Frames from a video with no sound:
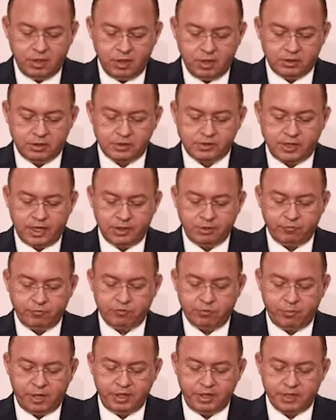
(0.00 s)
As a sign of
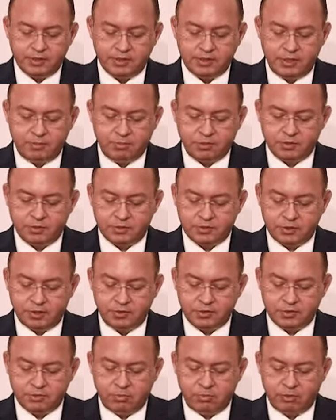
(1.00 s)
Romania's deep
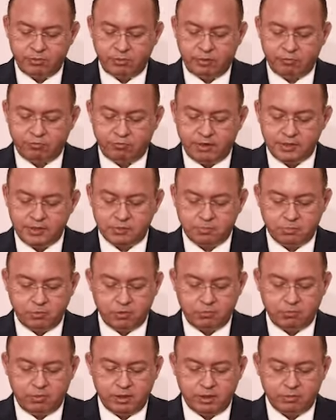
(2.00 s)
concerns about the threats
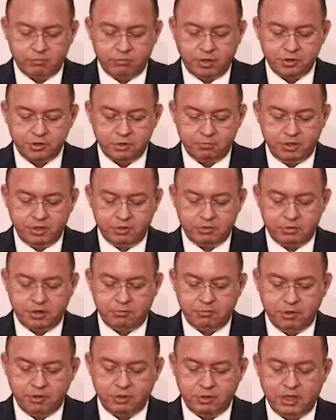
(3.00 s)
put by the Russian
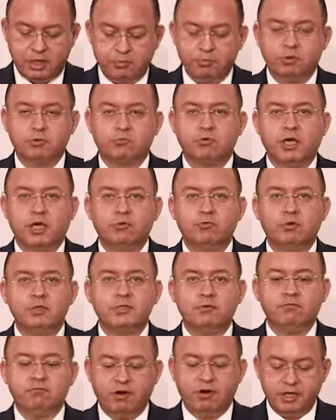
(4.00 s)
military build-up, Ukraine
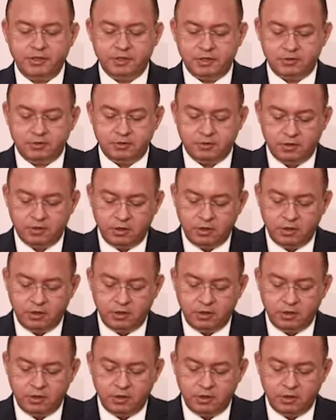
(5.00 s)
was invited